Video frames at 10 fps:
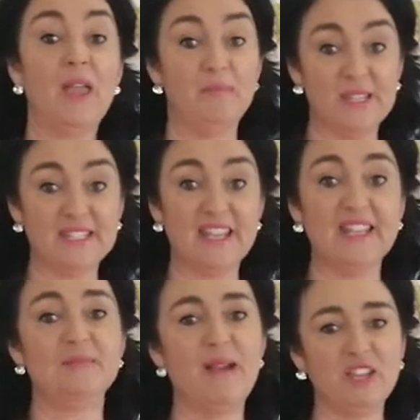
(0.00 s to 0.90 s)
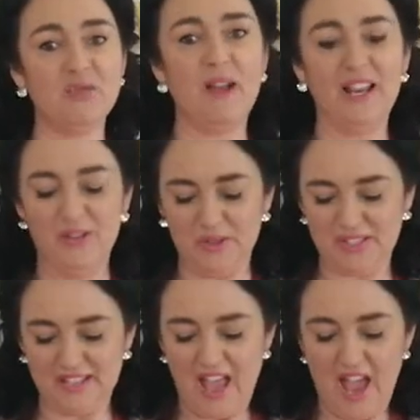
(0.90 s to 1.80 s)
biscuits,
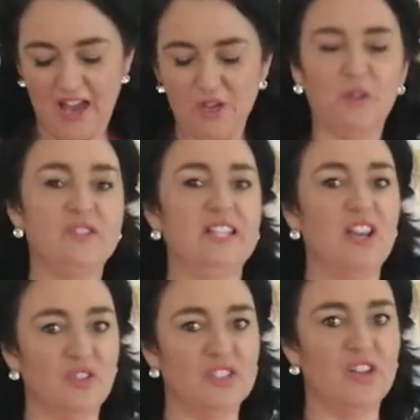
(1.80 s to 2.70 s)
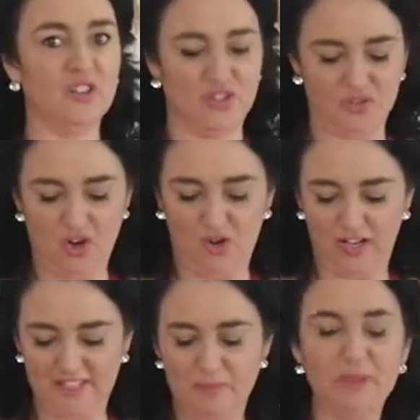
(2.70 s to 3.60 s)
marshmallows, and obviously lots and lots of
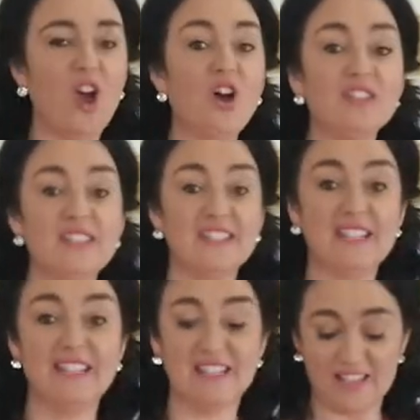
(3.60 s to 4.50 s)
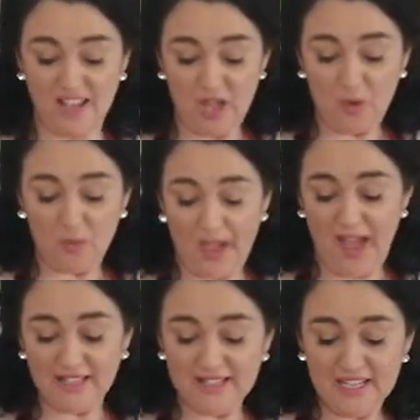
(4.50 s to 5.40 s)
chocolate. And because it's Easter, we're
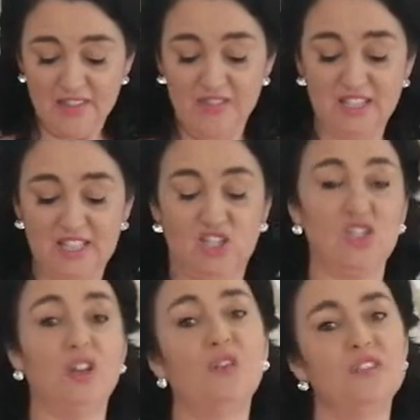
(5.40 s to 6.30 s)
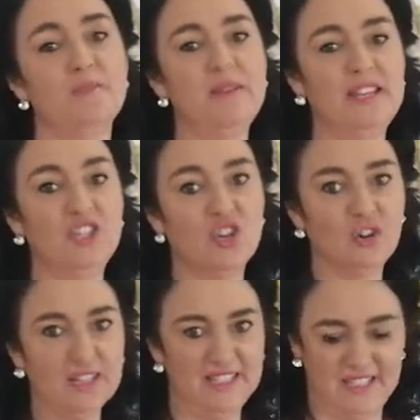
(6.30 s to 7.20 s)
adding in the addition of some mini
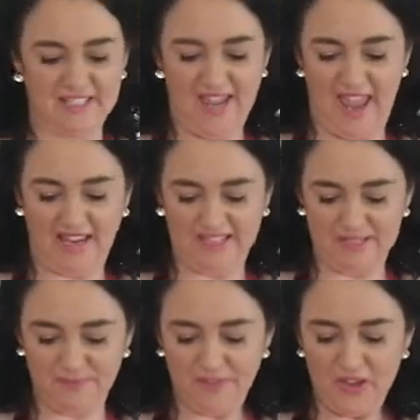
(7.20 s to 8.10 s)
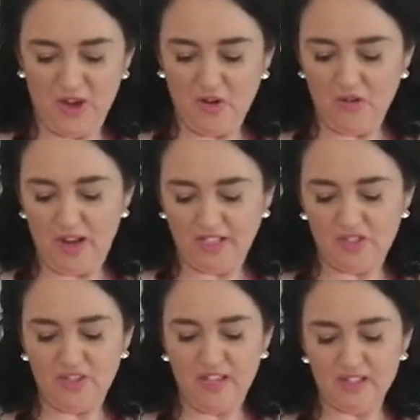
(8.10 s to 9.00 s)
chocolate Easter eggs. Right,
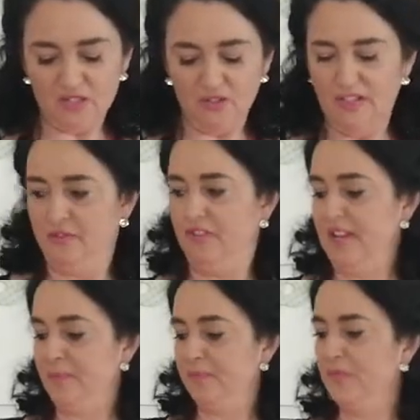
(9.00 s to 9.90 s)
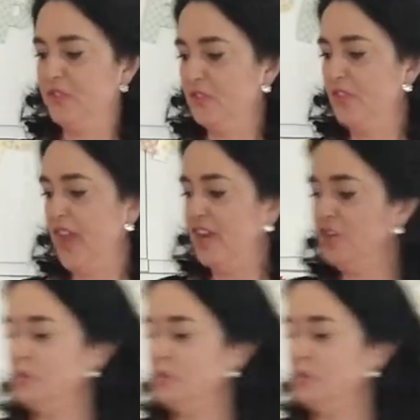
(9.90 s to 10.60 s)
so that's all lovely. So then